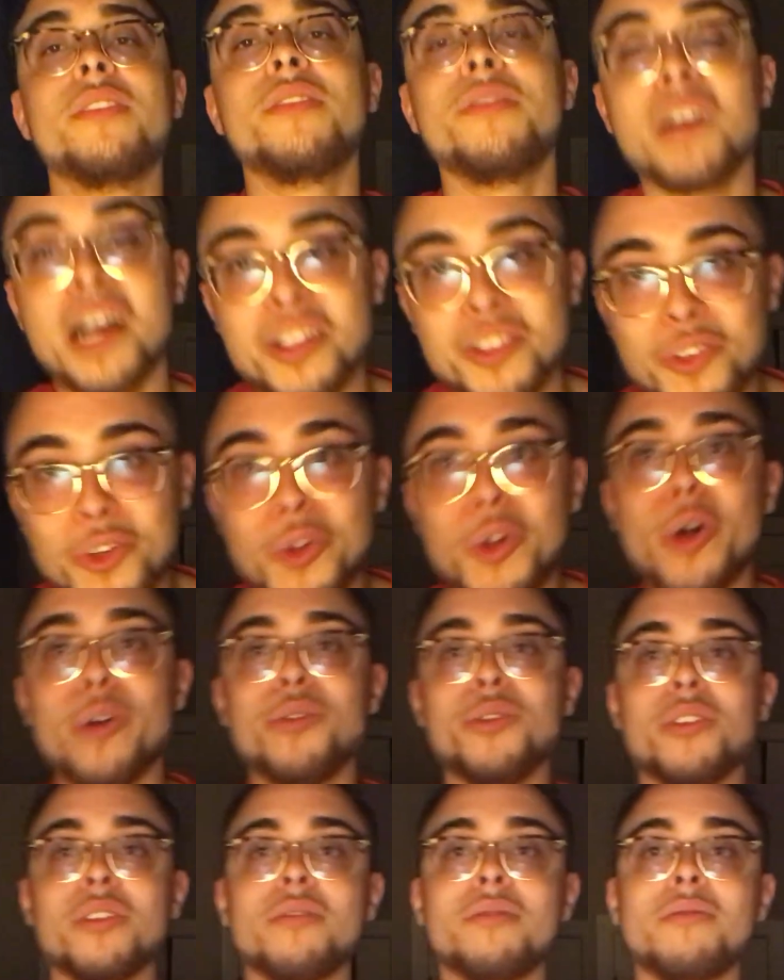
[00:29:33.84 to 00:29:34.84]
finds their
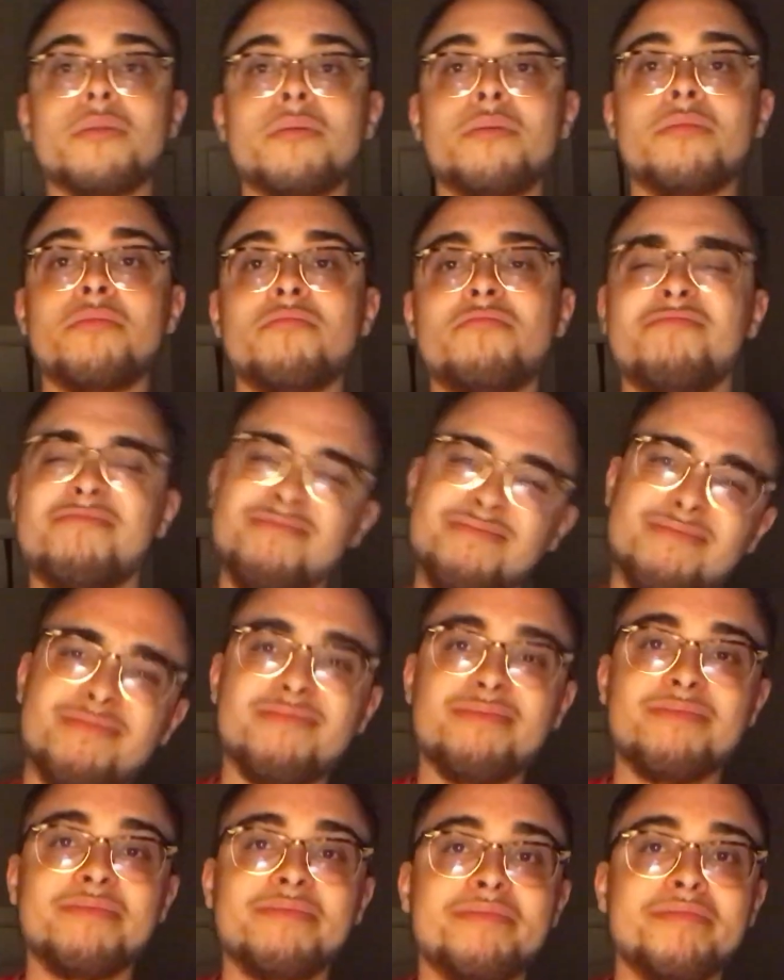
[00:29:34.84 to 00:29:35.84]
culture.
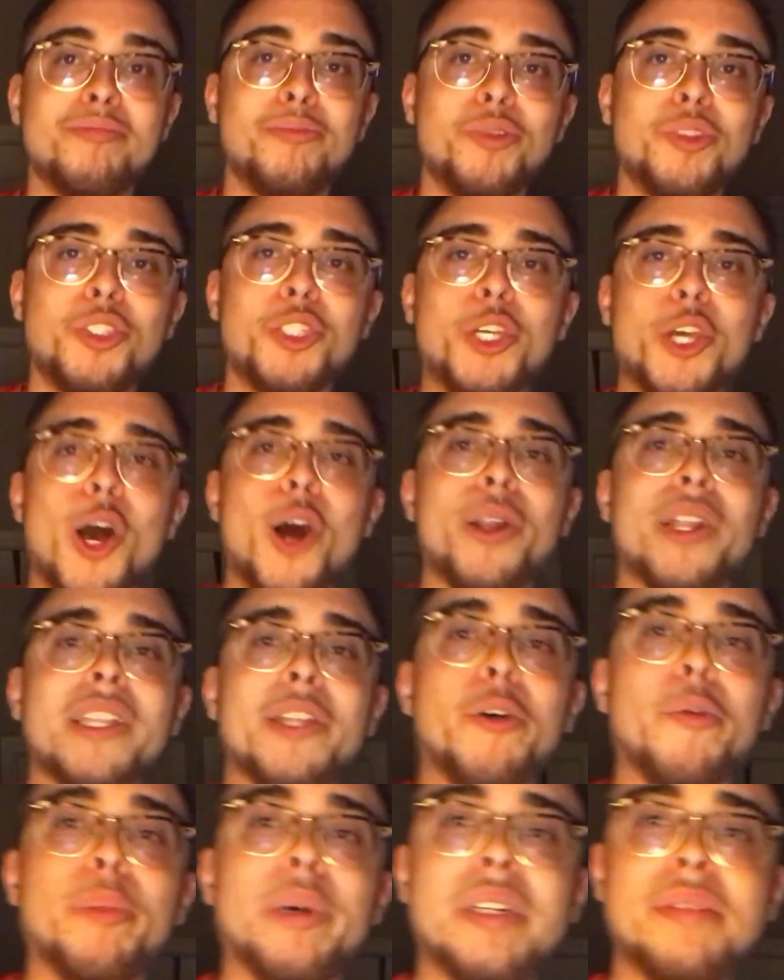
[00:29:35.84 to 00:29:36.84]
See y'all in a
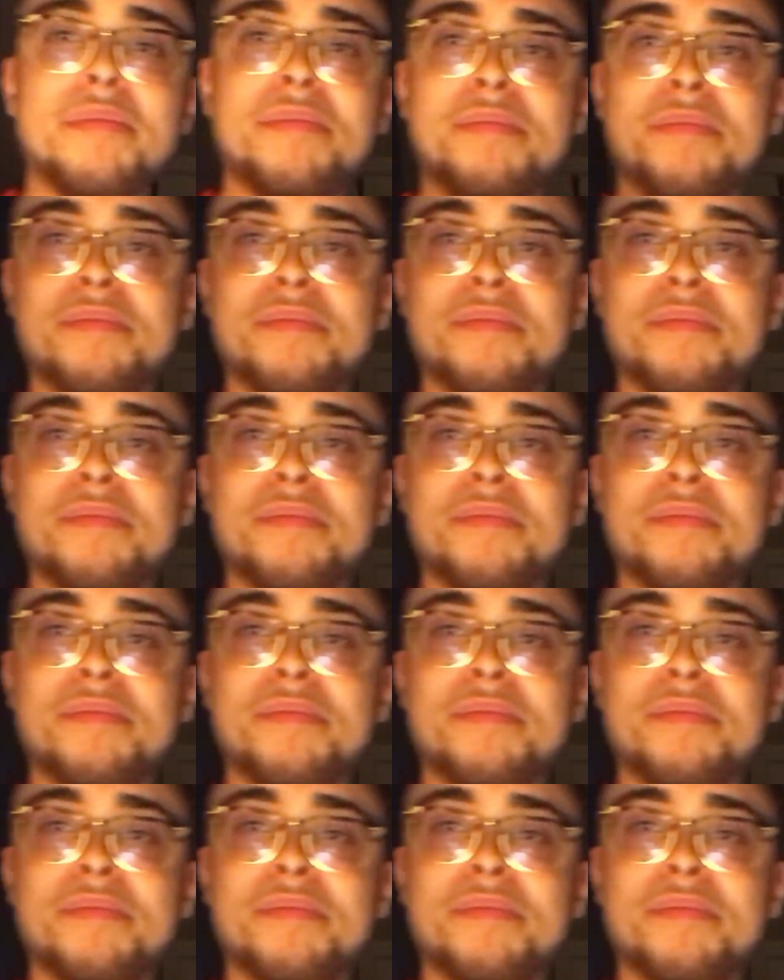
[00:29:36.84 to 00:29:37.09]
little bit.